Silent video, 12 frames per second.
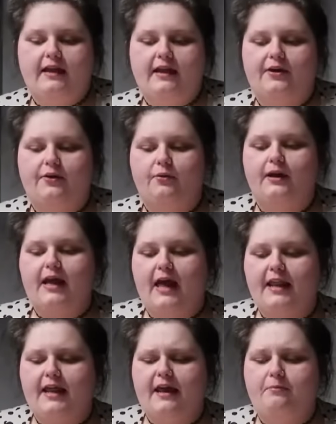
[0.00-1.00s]
Like, I don't
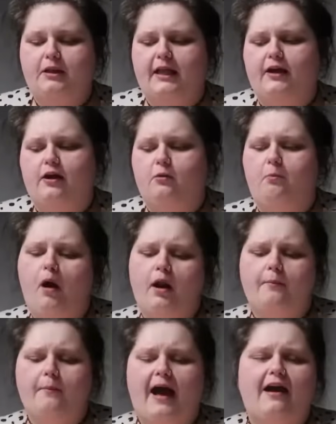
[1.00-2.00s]
get it. But like, her
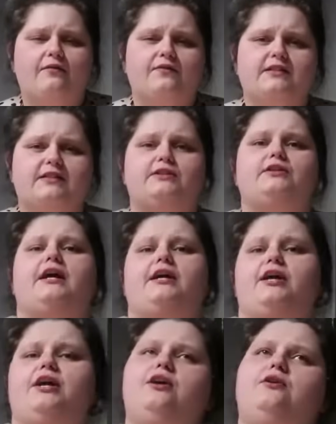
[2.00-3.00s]
bottom half is still
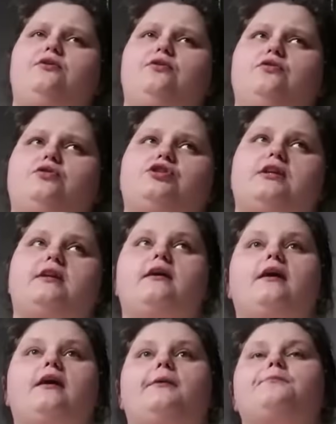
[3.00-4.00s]
like huge.
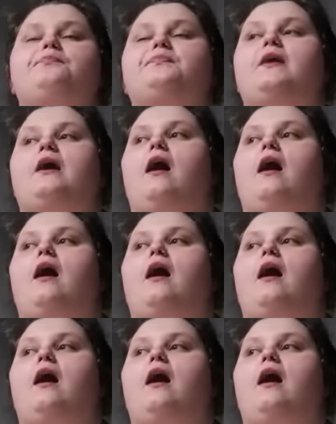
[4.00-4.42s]
I